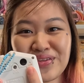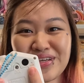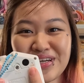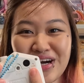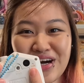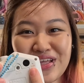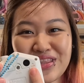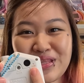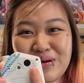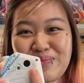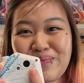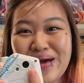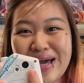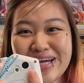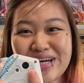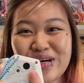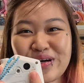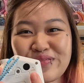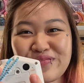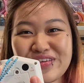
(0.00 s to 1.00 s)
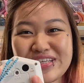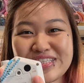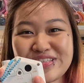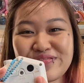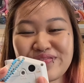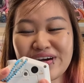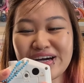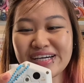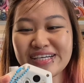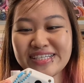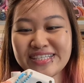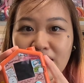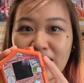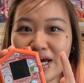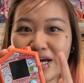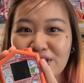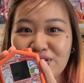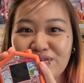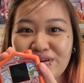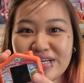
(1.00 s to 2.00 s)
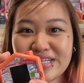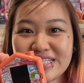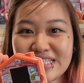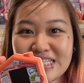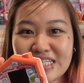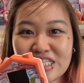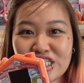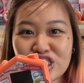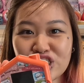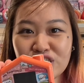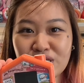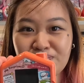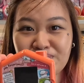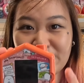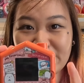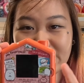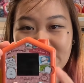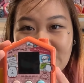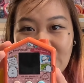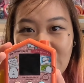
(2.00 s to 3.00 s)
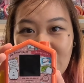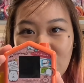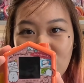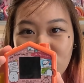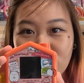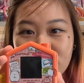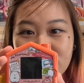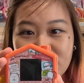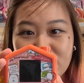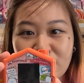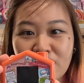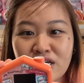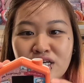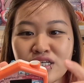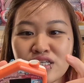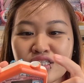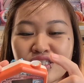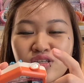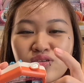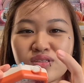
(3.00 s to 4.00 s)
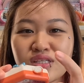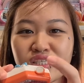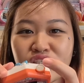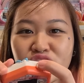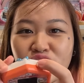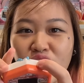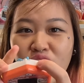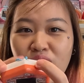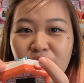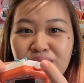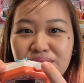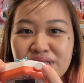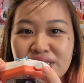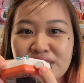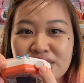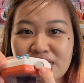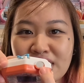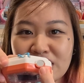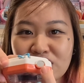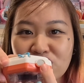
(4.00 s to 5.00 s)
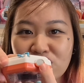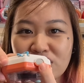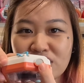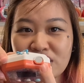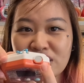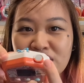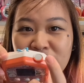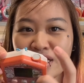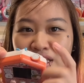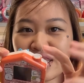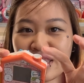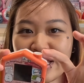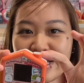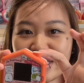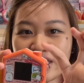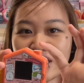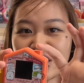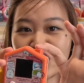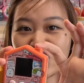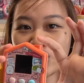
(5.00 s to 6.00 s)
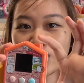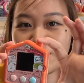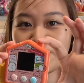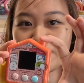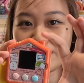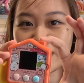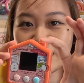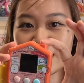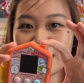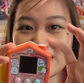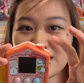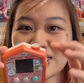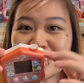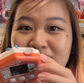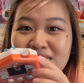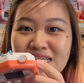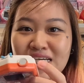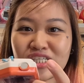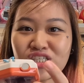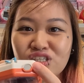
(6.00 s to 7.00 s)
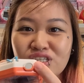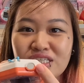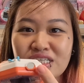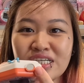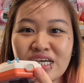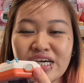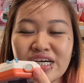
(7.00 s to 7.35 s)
on the back of the device, and you can see it's shaped like a house. So the top is actually like the chimney, is actually